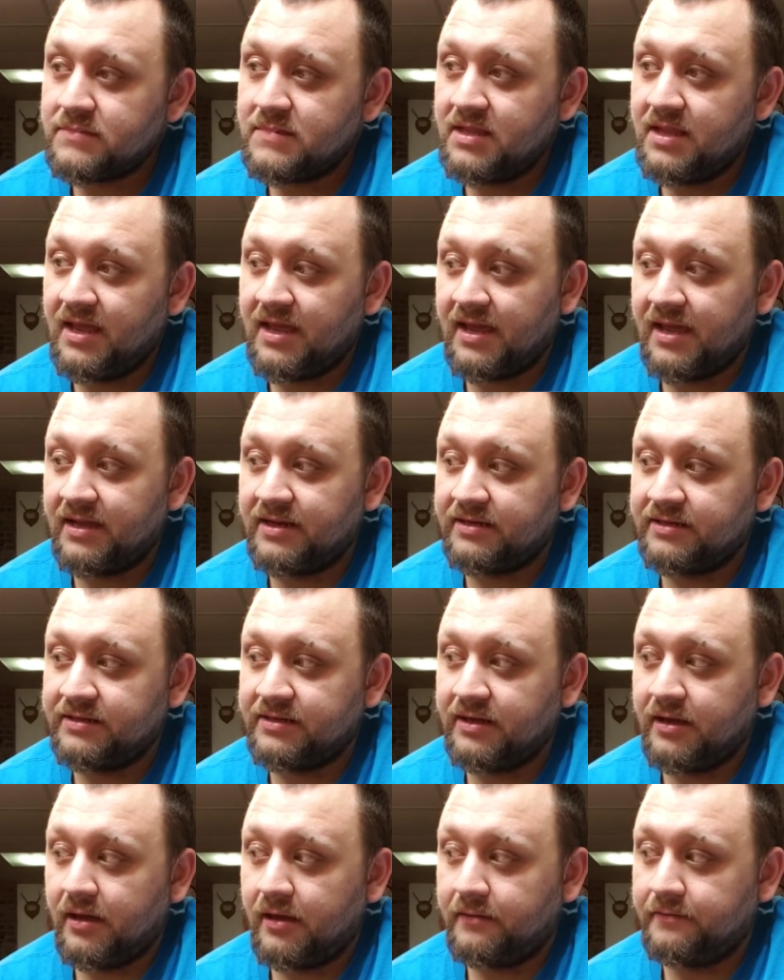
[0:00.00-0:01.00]
And
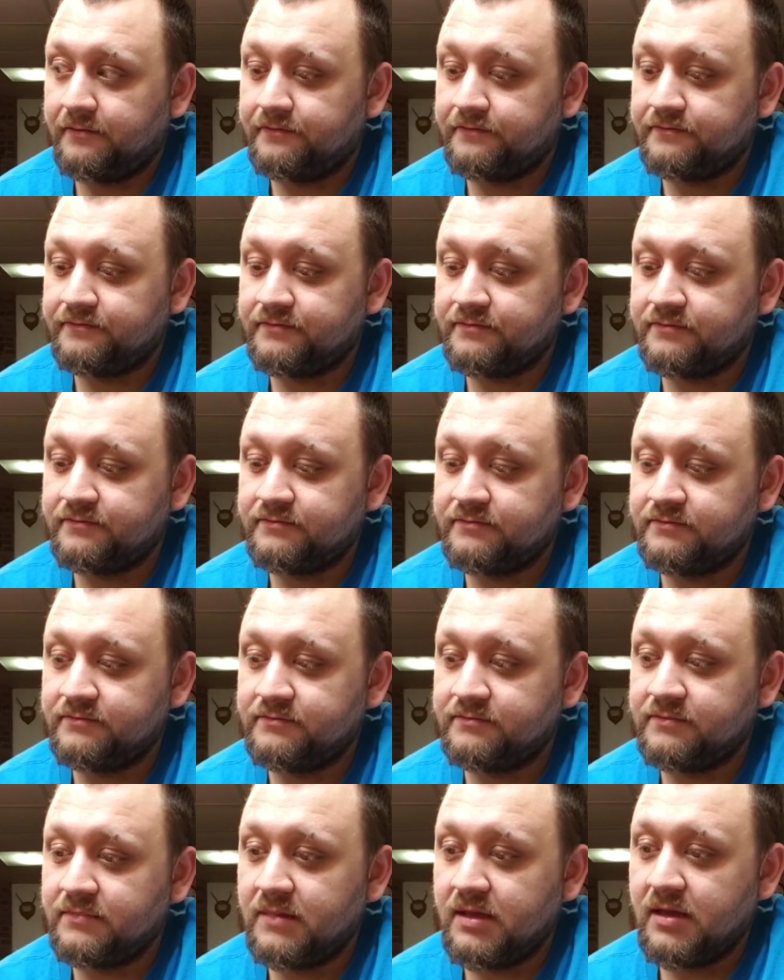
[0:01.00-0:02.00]

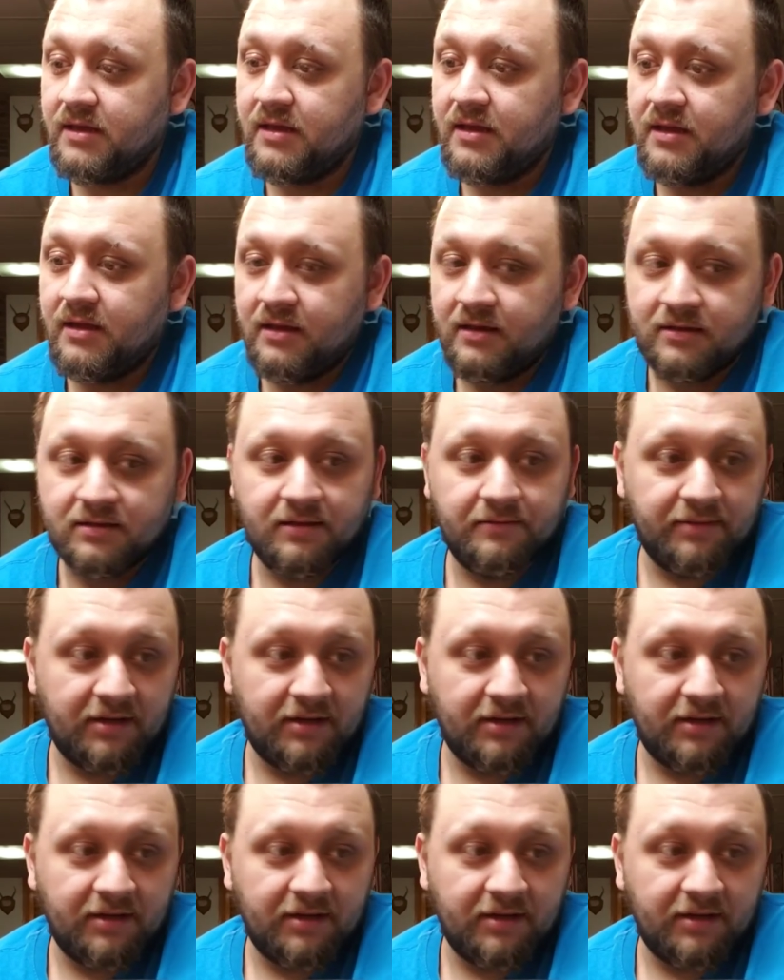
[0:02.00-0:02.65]
the